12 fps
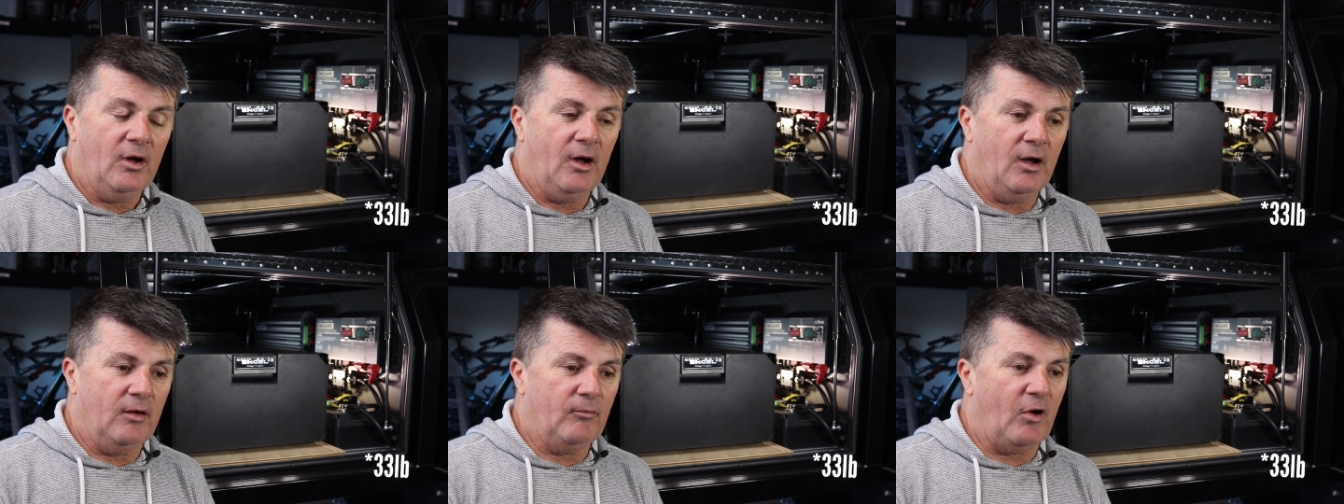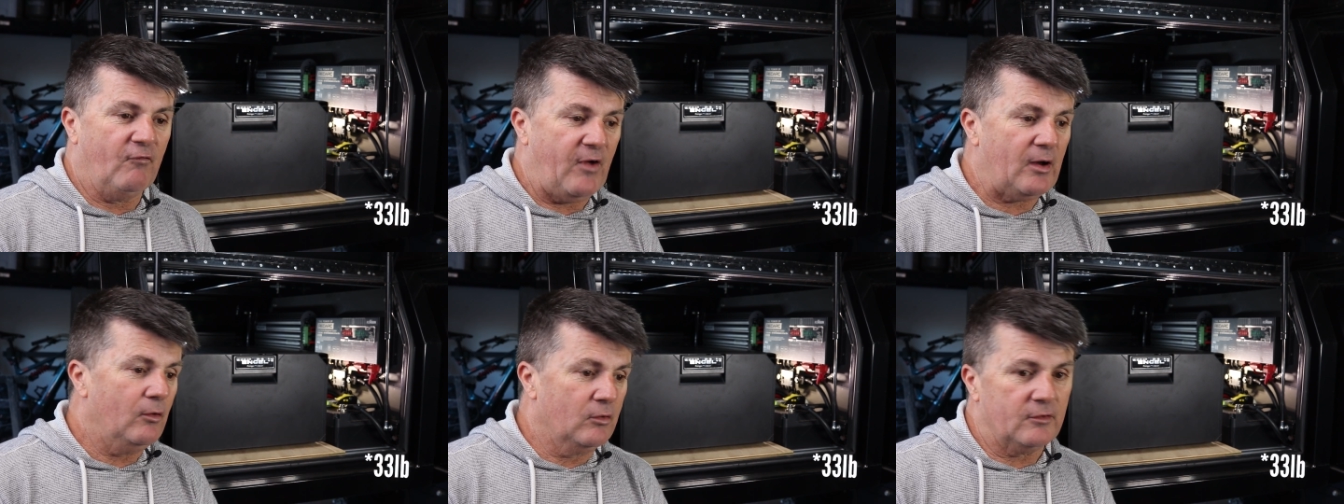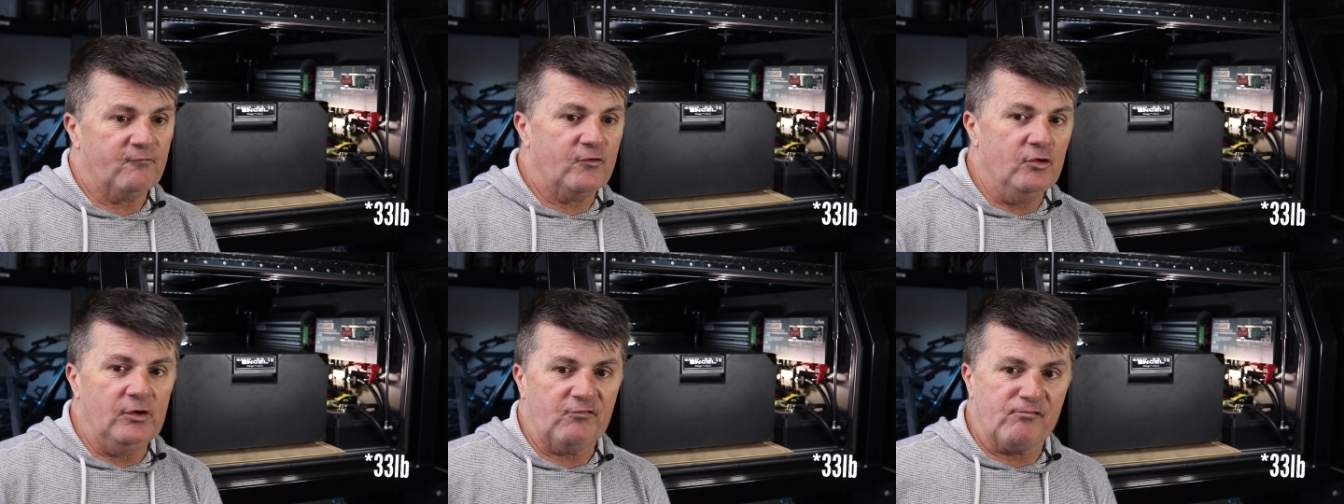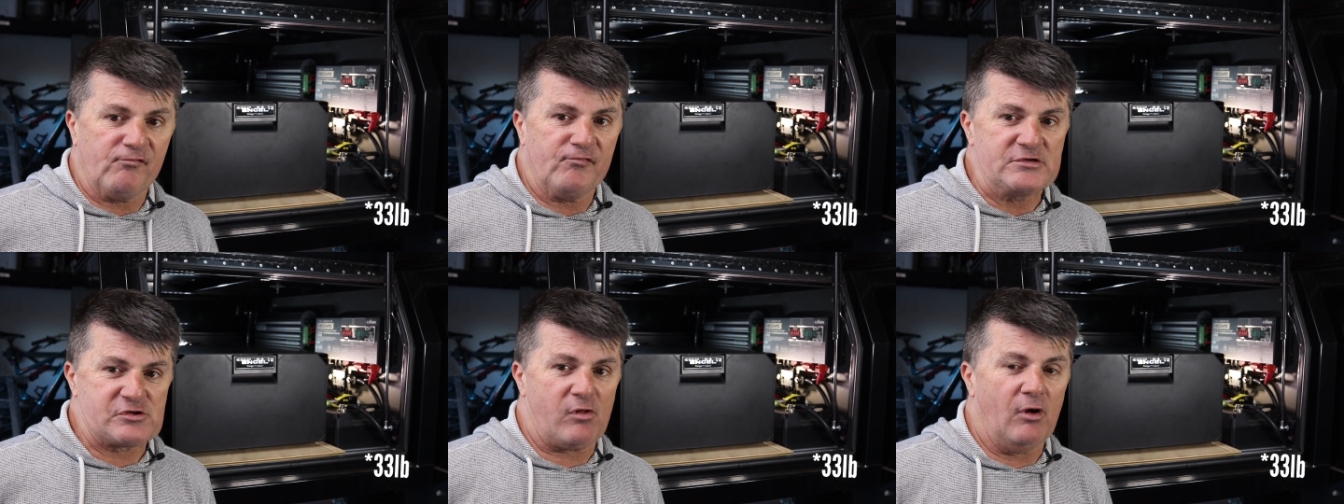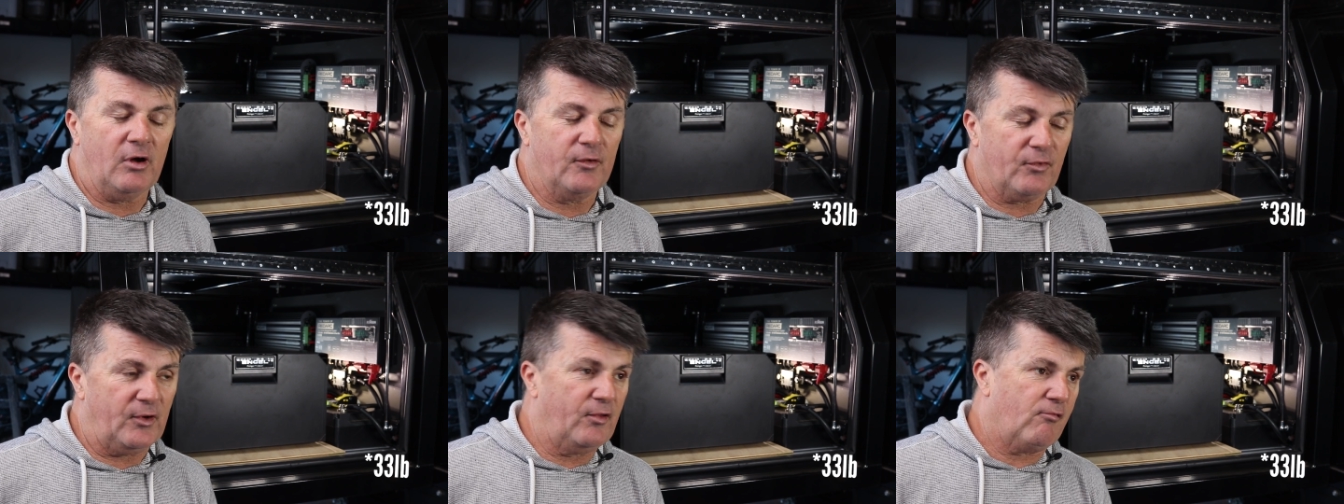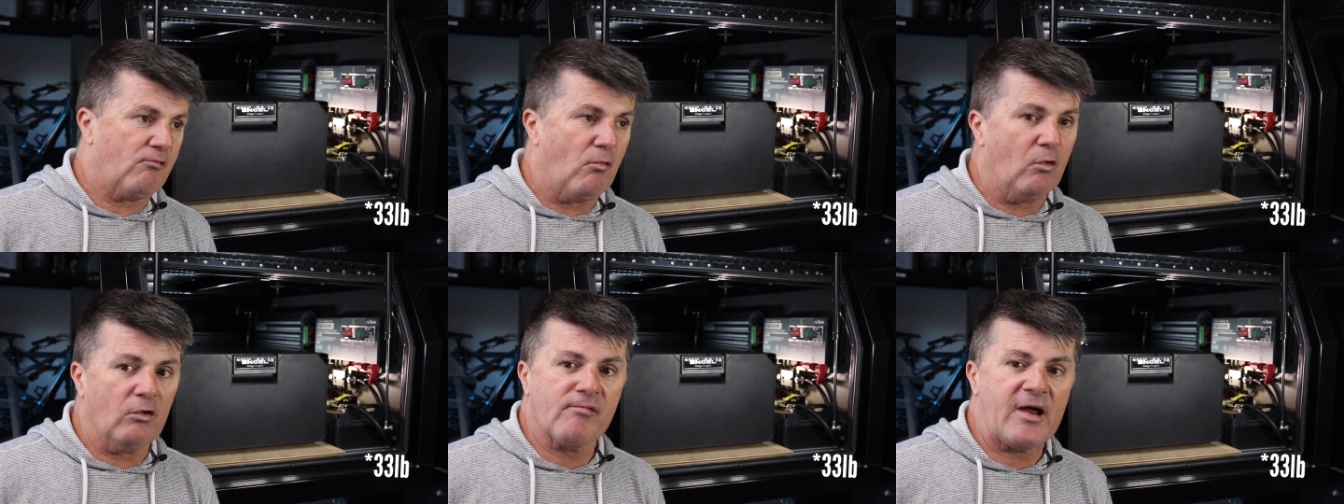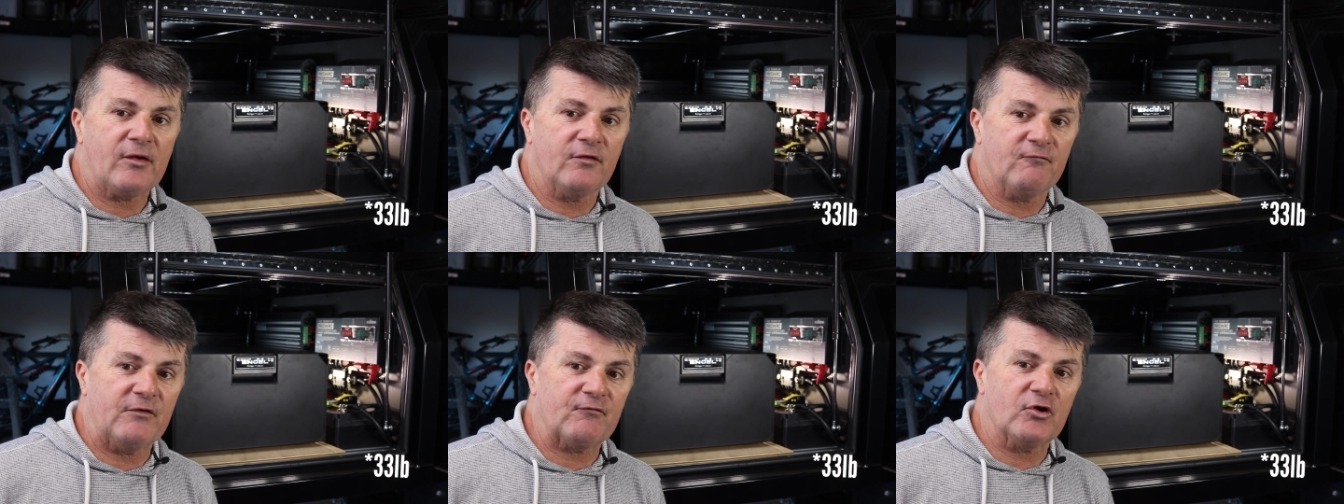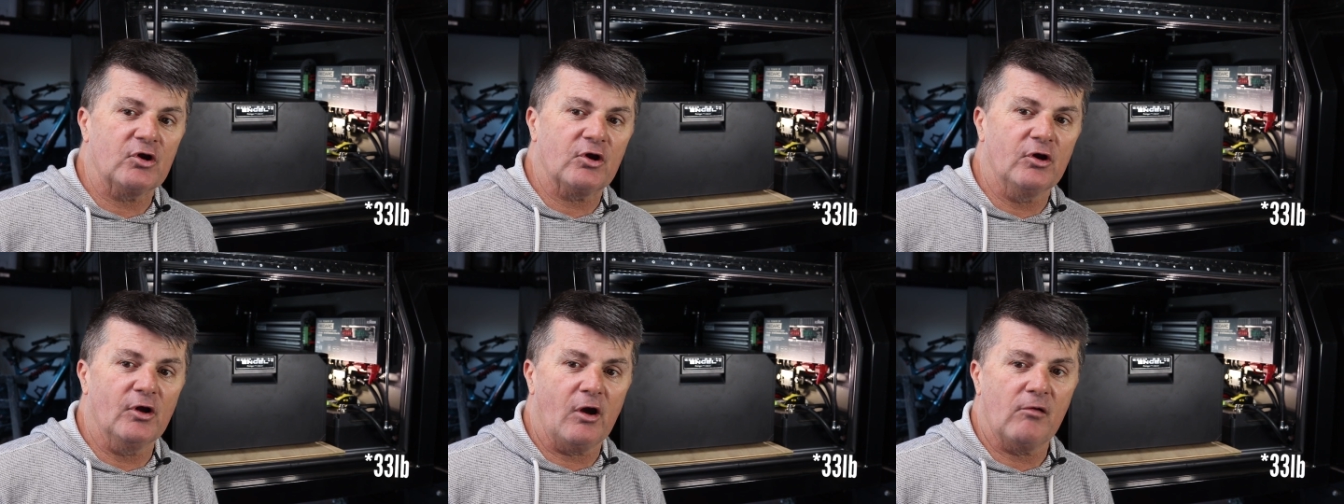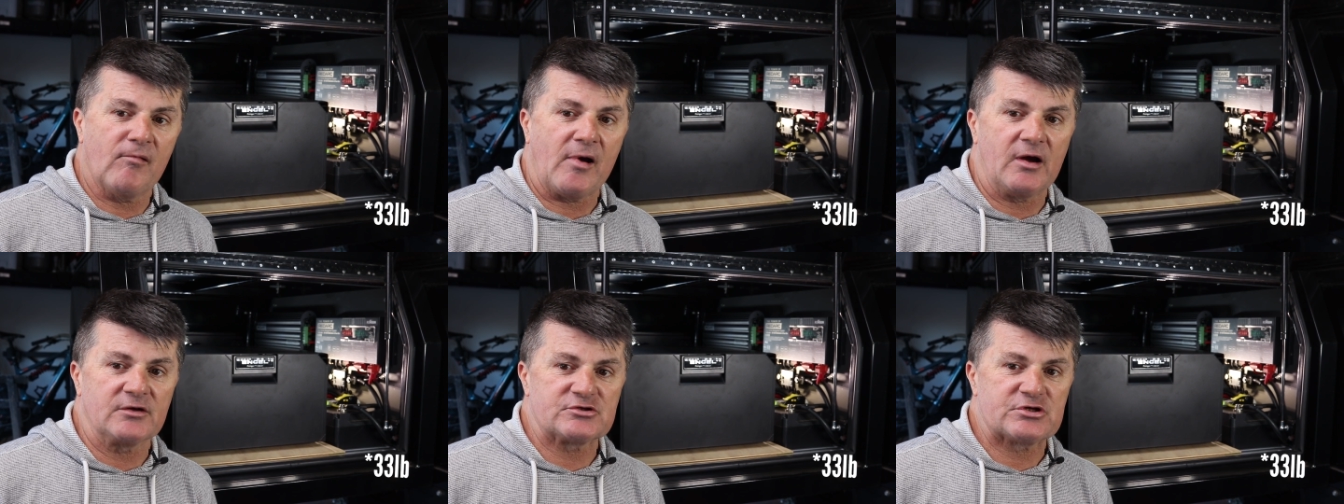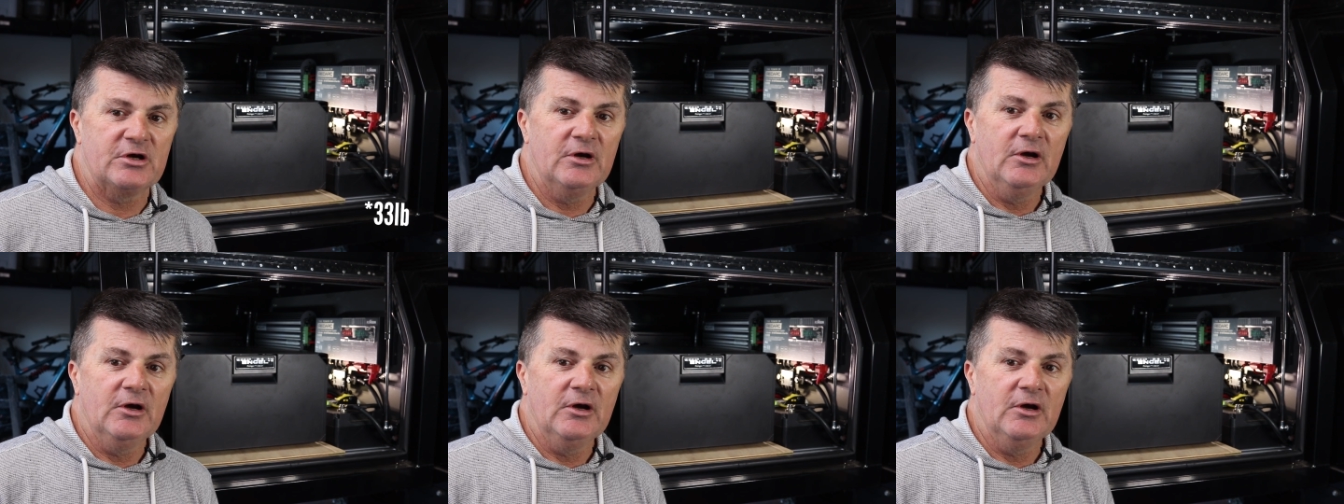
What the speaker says: I've had a look at a few different fridge slides and they're all around the 15 kilo range.